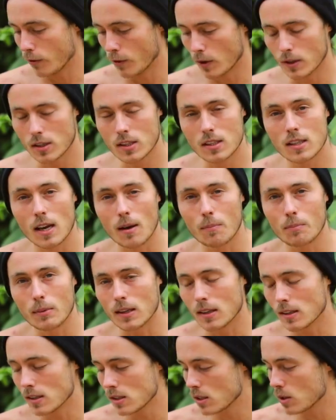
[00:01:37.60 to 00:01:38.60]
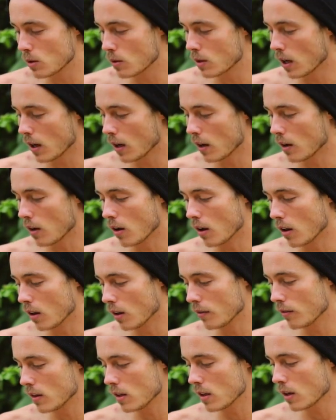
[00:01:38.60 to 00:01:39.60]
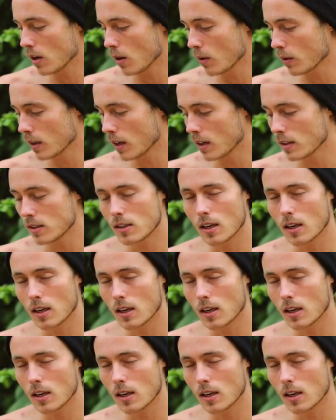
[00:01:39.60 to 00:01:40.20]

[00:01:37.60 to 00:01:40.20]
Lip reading: First step is to cut all of the coconuts,